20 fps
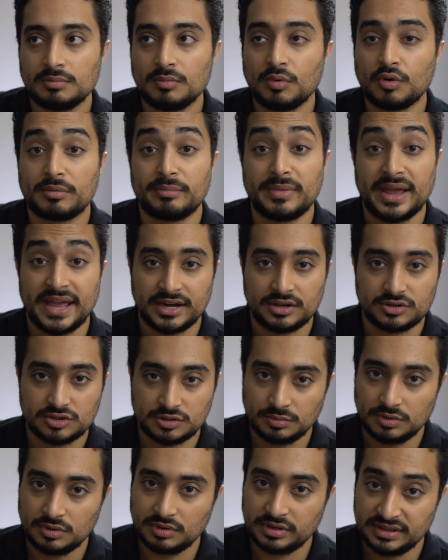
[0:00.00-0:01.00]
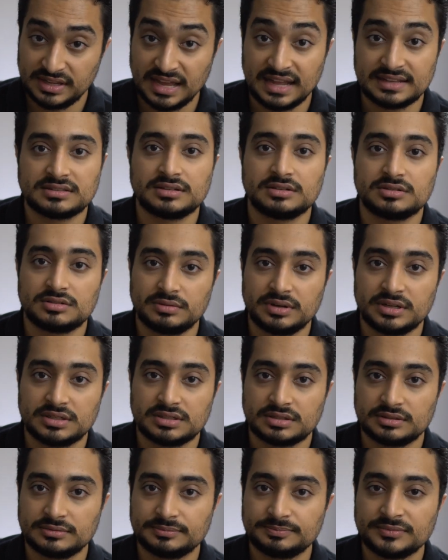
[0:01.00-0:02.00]
more manageable in that
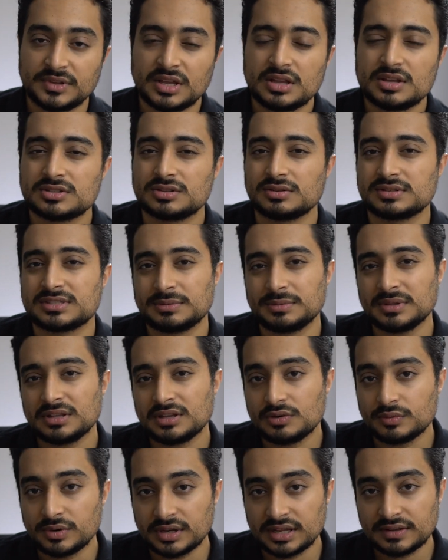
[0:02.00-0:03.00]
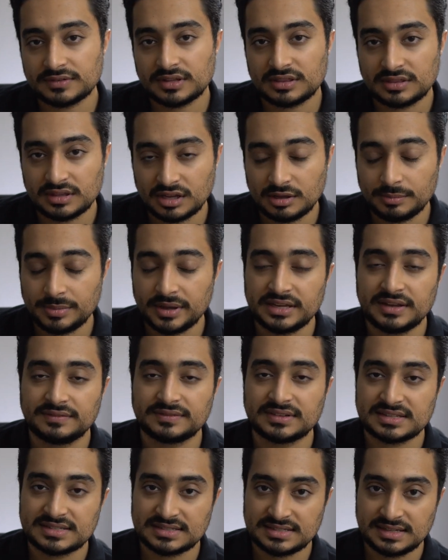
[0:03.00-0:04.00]
situation. So it's something that you really have to think about. You have
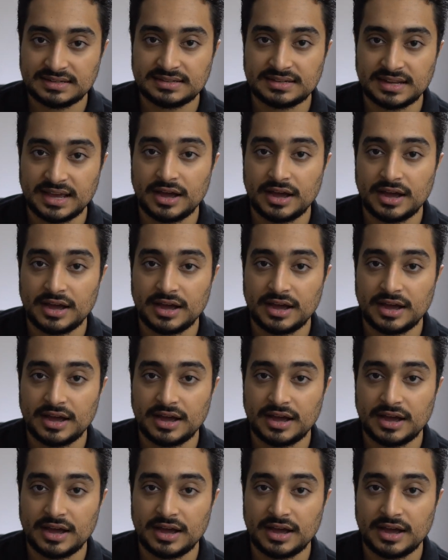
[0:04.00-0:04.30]
to sit